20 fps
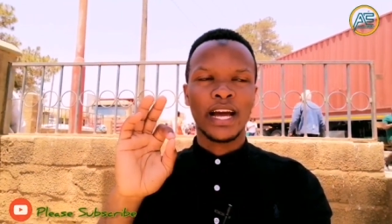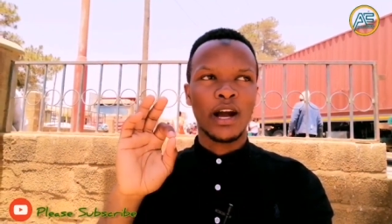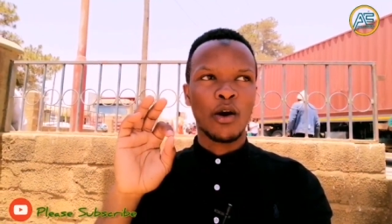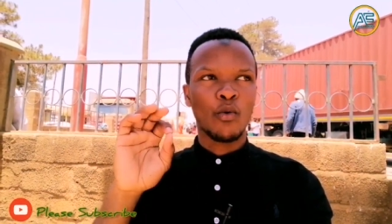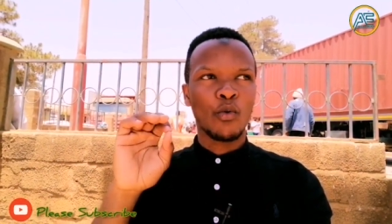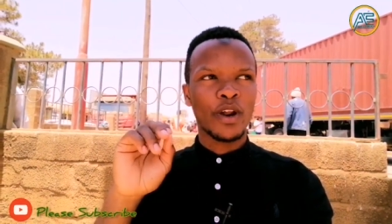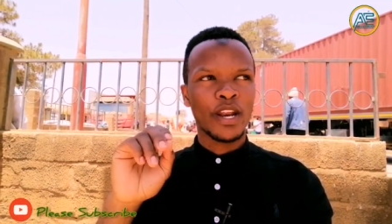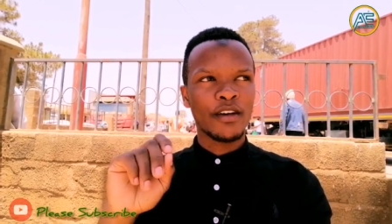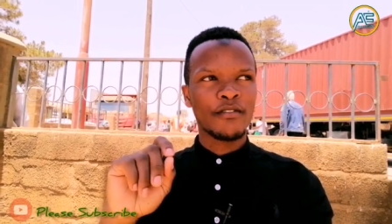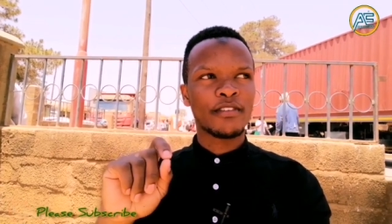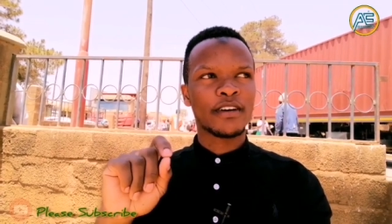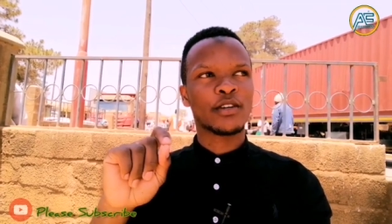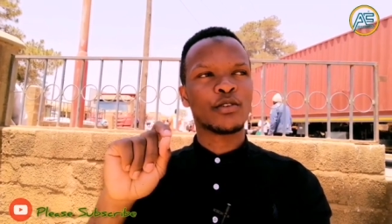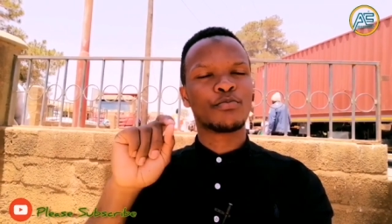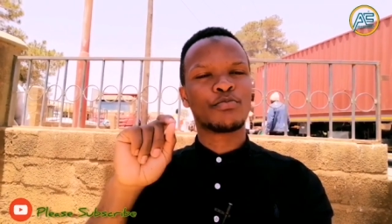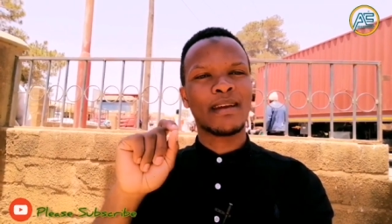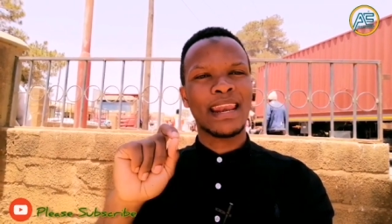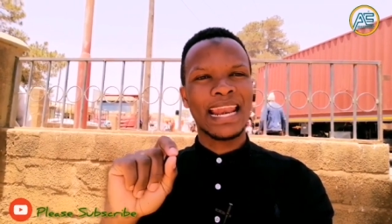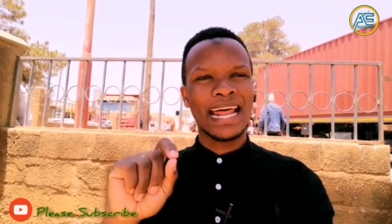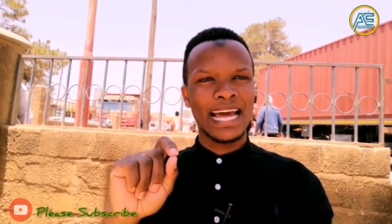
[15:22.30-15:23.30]
Whenever you're
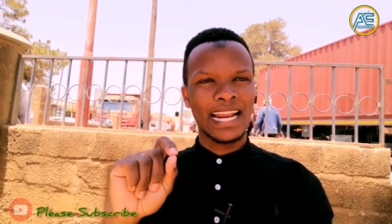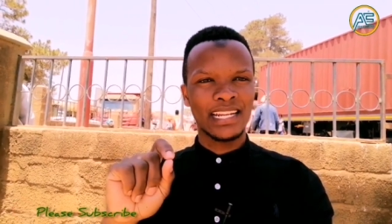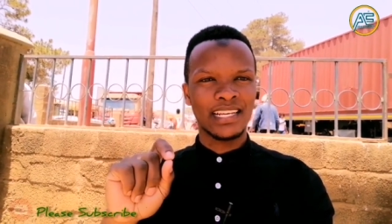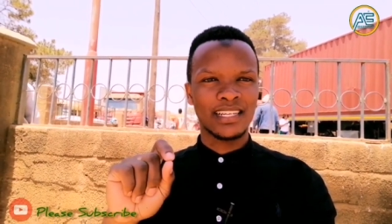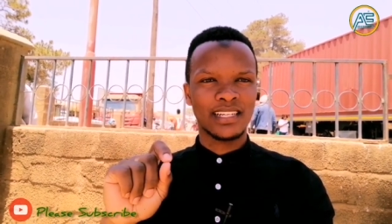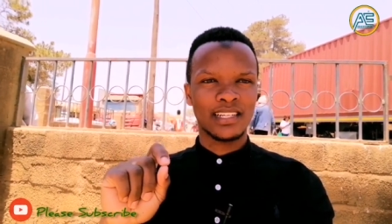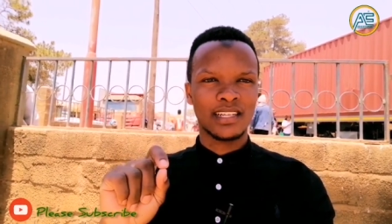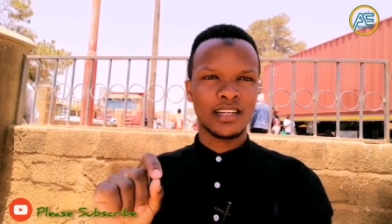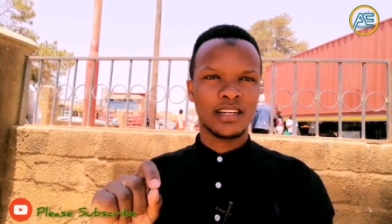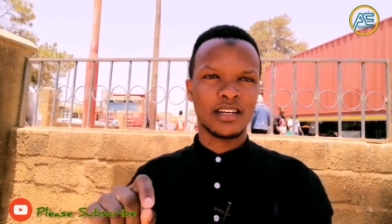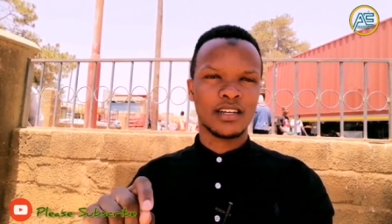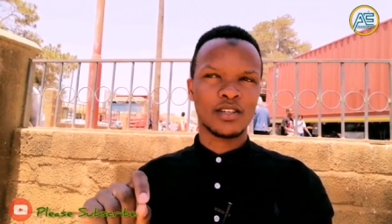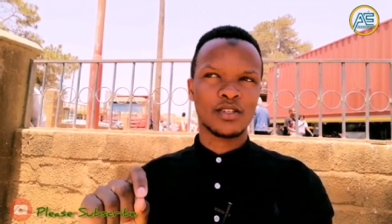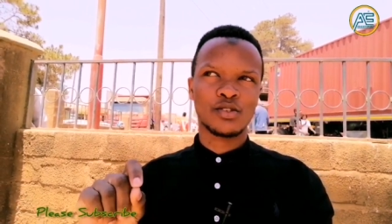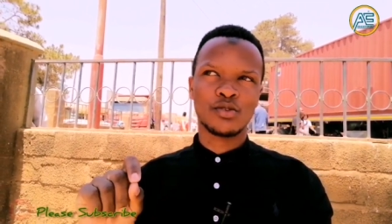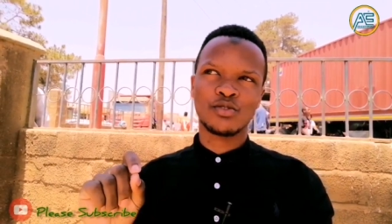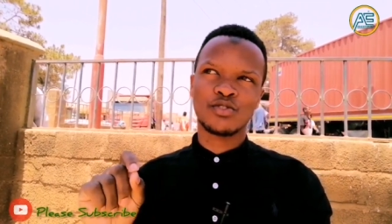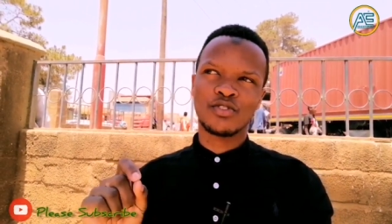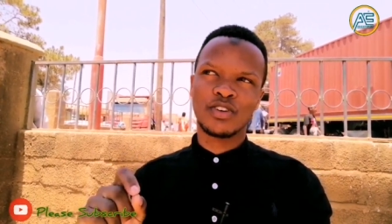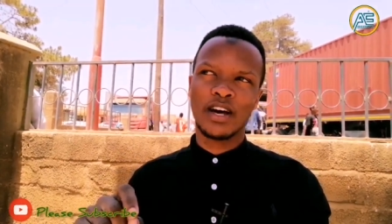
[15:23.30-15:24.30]
planning
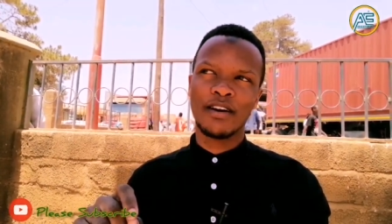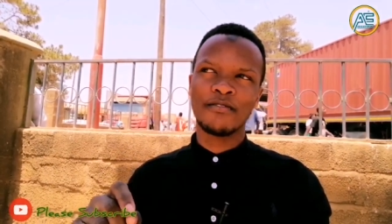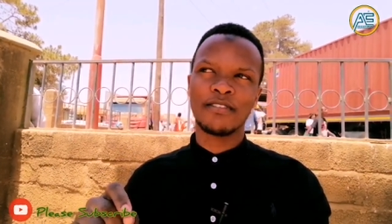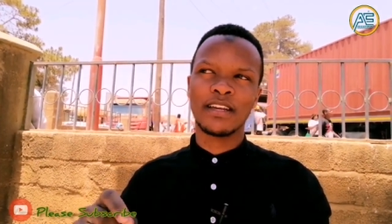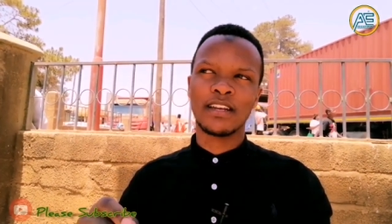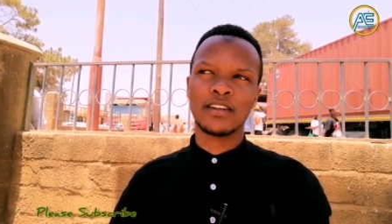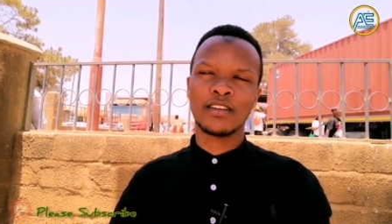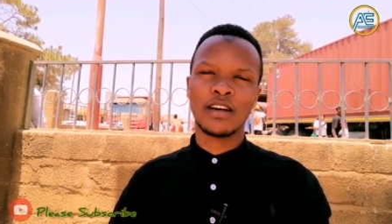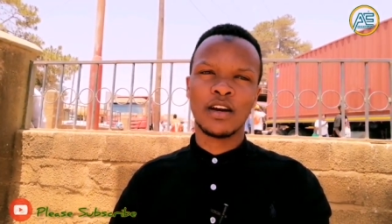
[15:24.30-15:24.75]
to travel,